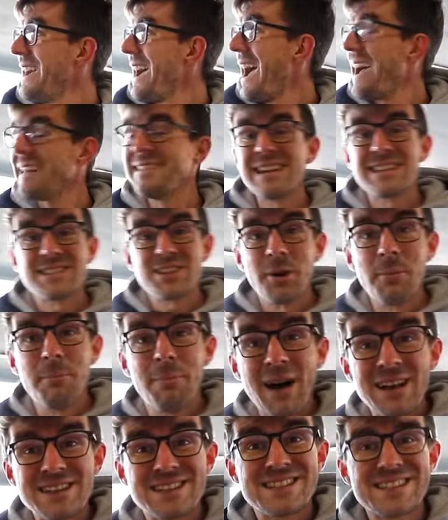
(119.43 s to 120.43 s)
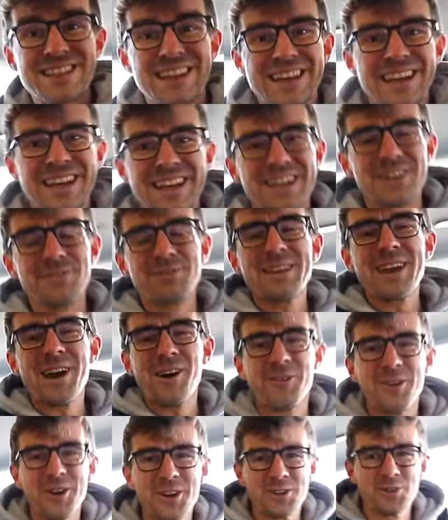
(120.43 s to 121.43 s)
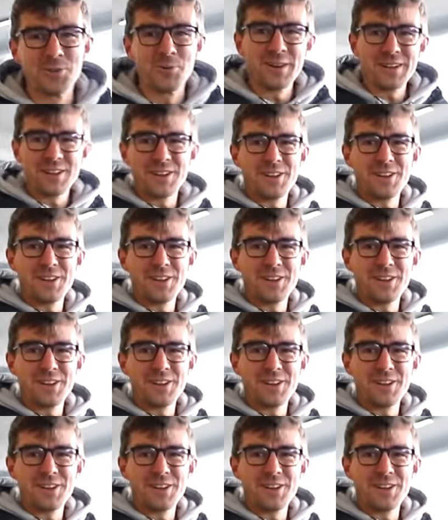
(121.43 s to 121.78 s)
And that's our bus. Here we go. You want to